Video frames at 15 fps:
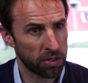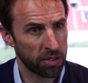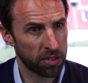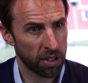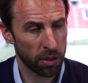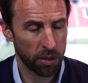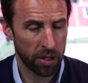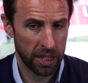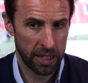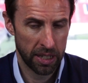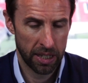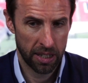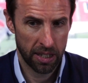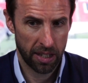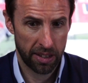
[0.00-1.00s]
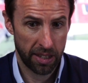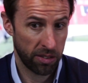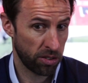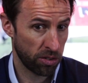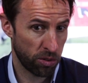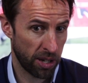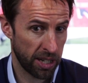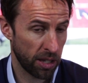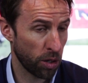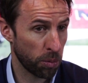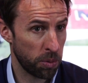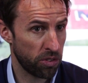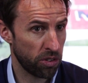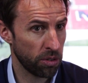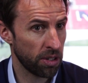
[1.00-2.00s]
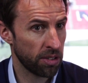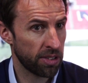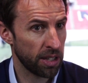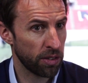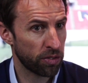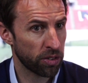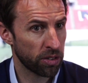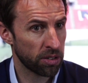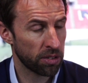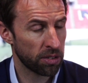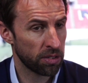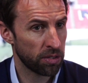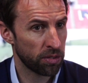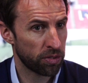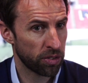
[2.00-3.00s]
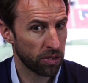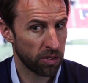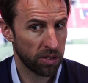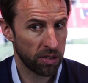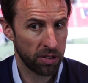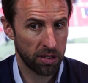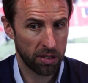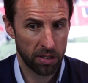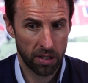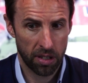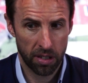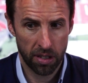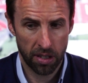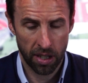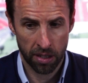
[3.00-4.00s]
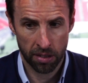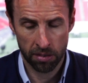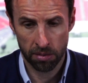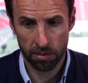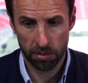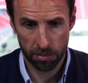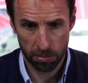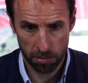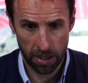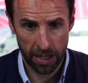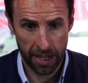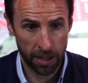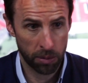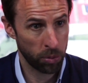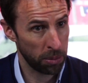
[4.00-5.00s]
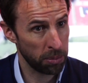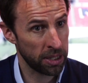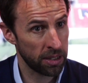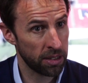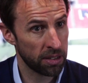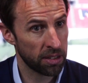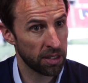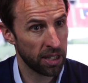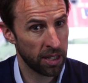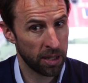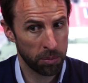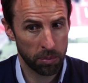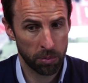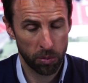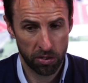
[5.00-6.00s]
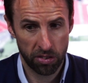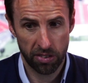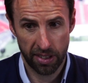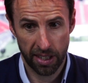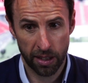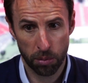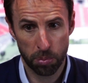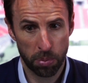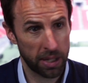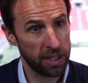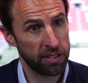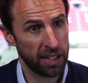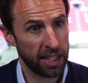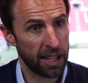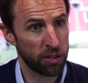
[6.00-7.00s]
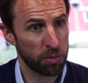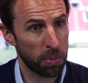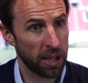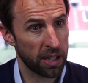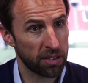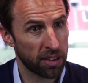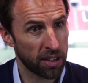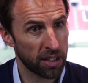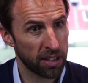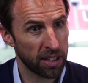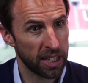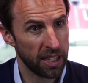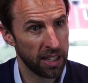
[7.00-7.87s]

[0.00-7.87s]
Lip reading: So I think it's a great opportunity for young men and women, which is the other pleasing aspect, that